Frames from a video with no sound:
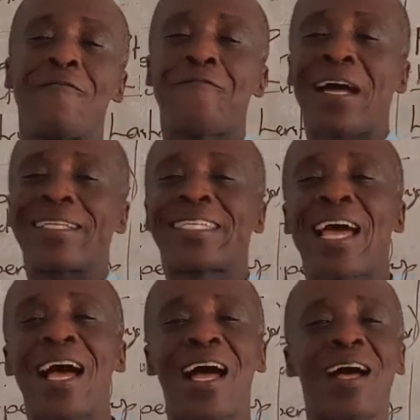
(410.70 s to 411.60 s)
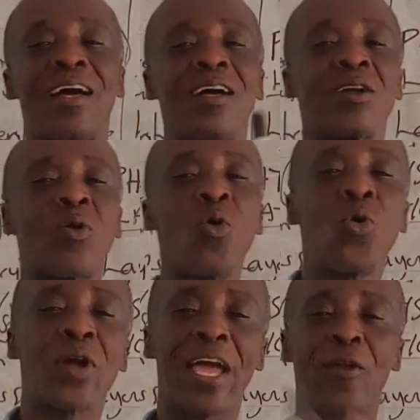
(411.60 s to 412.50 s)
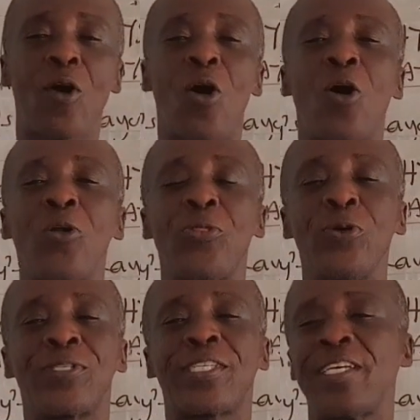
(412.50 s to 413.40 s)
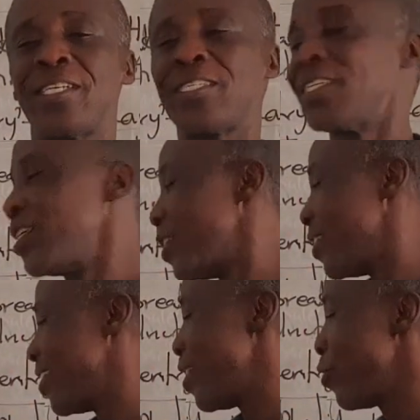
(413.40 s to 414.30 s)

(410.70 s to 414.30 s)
Fanta, Coke and all those things, they